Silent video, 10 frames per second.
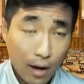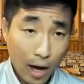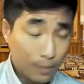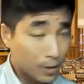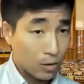
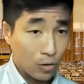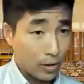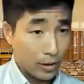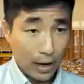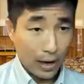Absolutely.
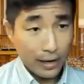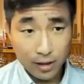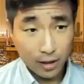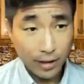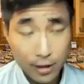
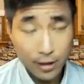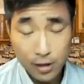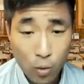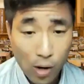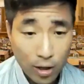Excellent
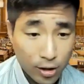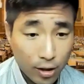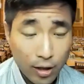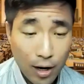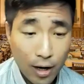question.
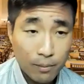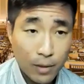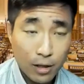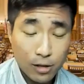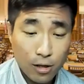
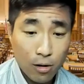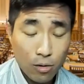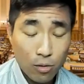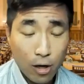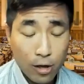So,
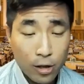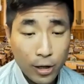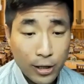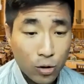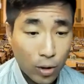during
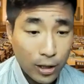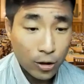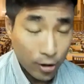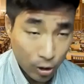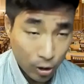the
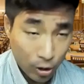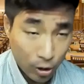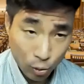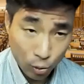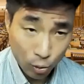2020
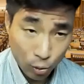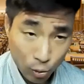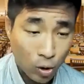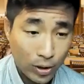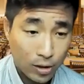election, where we
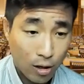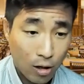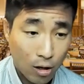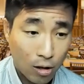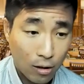
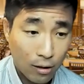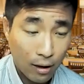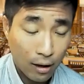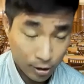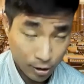saw a
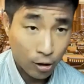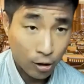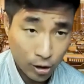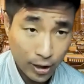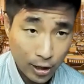surge in
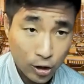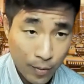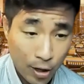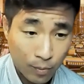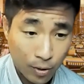Asian
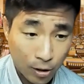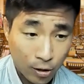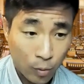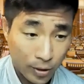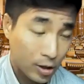American political
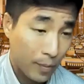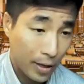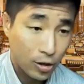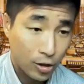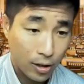
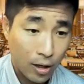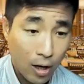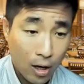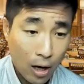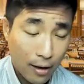participation,
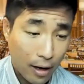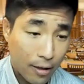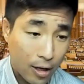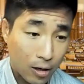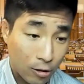I think
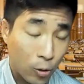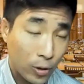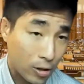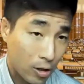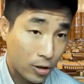literally we saw
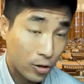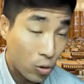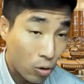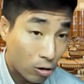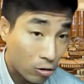a
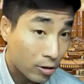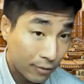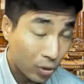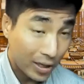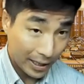200-fold
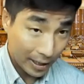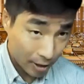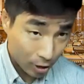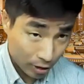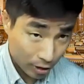
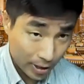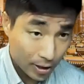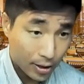increase.